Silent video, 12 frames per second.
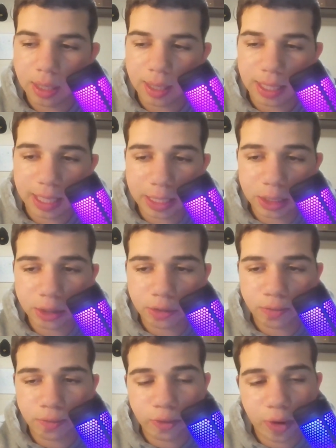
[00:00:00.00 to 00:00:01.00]
He is
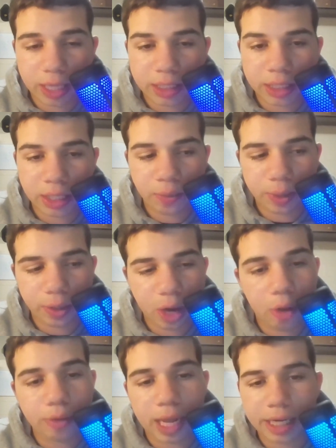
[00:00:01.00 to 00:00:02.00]
regressing. We
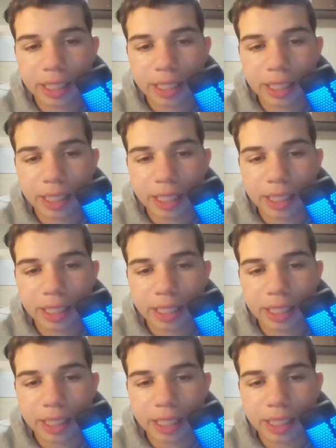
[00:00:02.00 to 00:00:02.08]
know that.